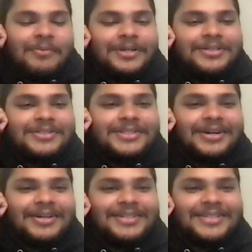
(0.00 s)
when you see
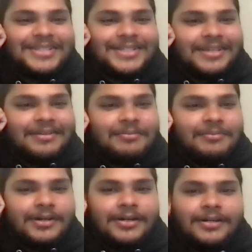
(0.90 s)
all the
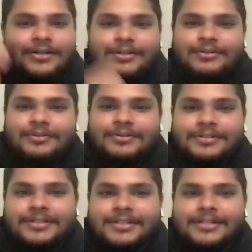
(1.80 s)
GM uh
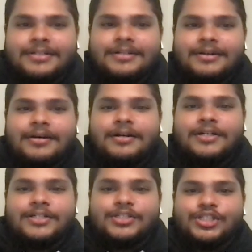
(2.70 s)

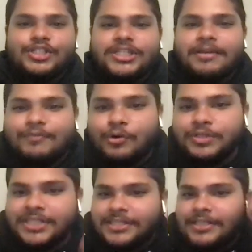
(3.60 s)
uh, GM
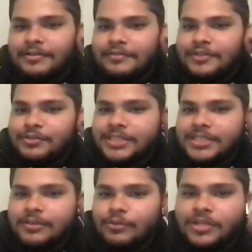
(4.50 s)
votes and stuff, you see
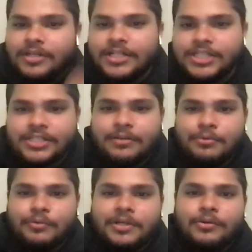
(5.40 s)
Luka Doncic
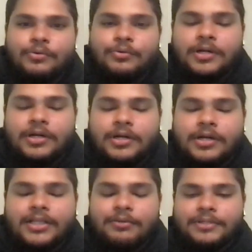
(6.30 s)
number one, who
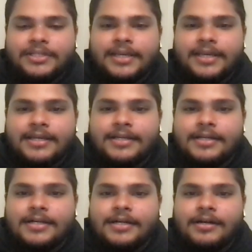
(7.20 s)
uh, they would take
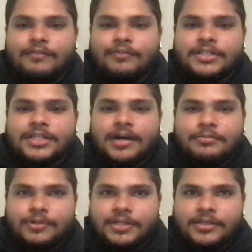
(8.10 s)
uh, for top
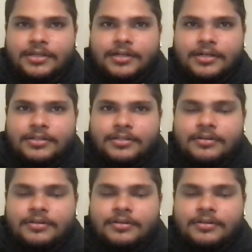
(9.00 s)
20, uh,